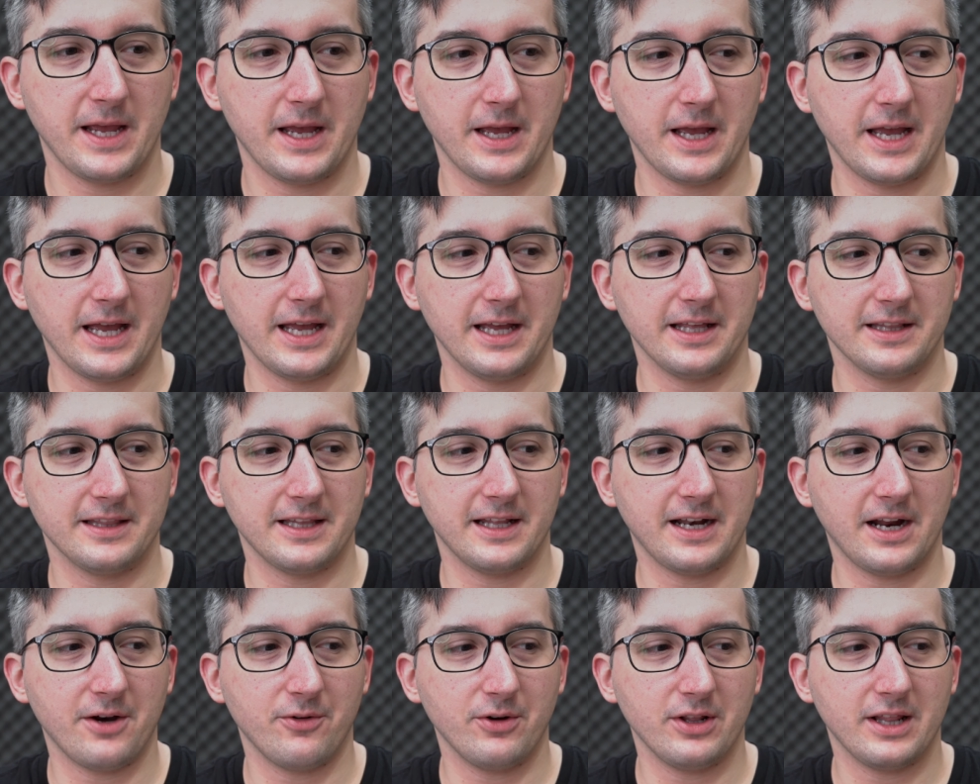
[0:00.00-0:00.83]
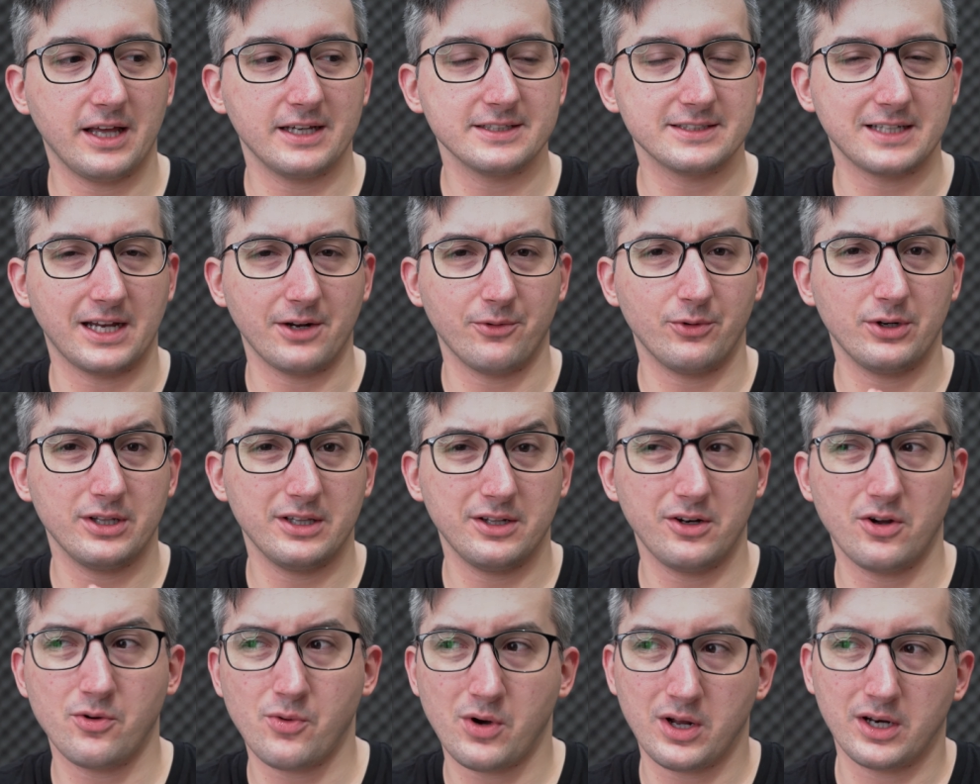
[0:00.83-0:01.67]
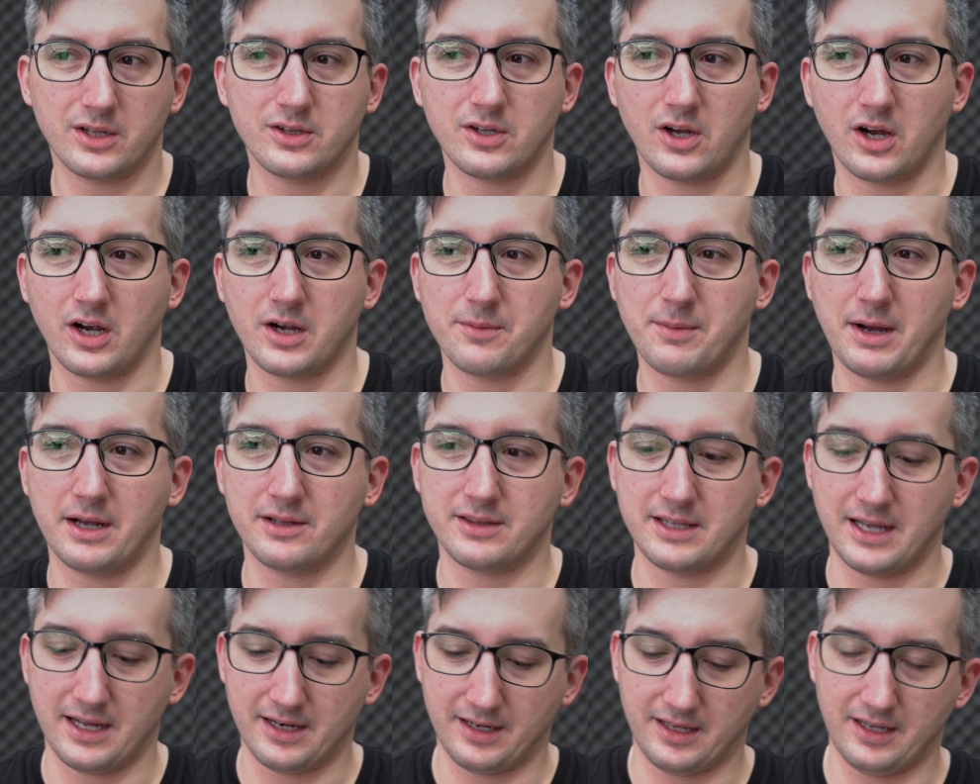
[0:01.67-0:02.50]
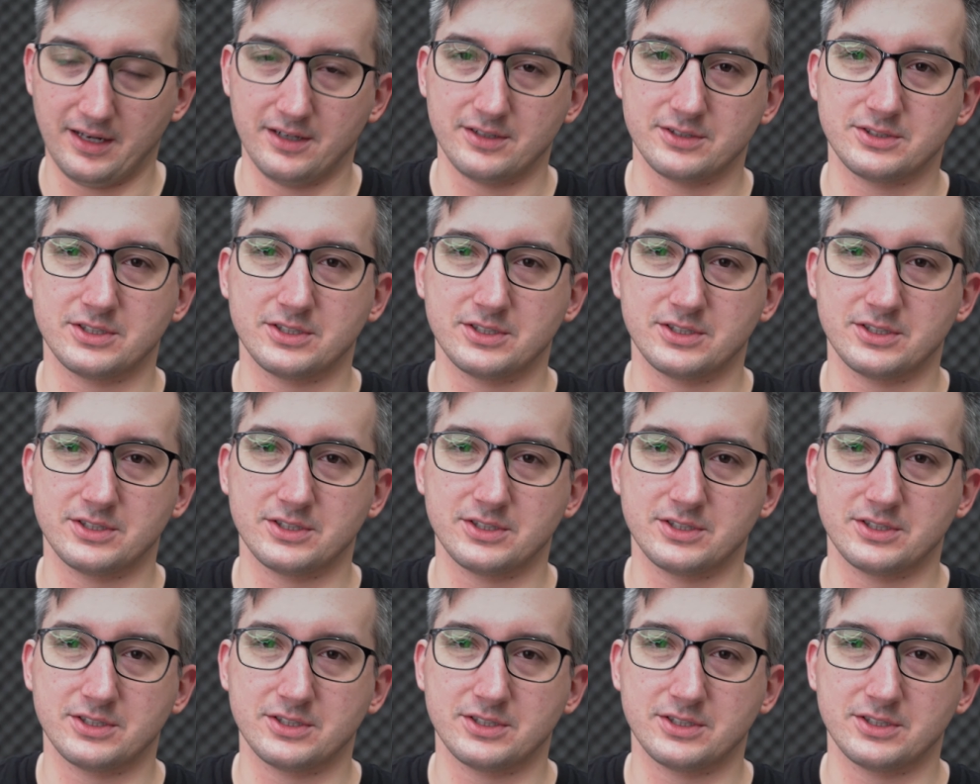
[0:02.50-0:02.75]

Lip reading: And then I realized I really don't want to talk about that here.